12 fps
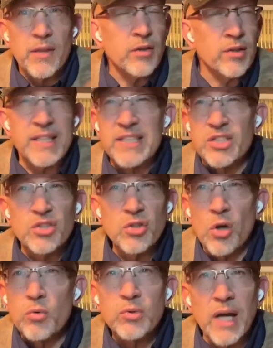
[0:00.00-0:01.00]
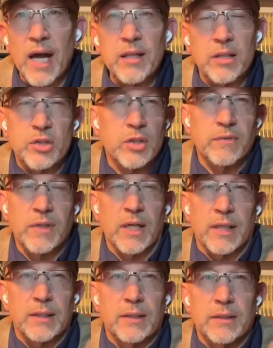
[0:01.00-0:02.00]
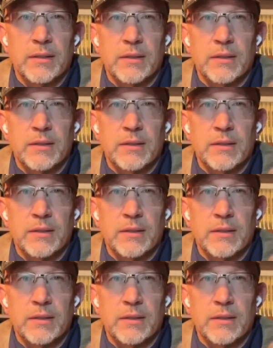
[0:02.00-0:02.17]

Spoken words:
there is no knowledge of God.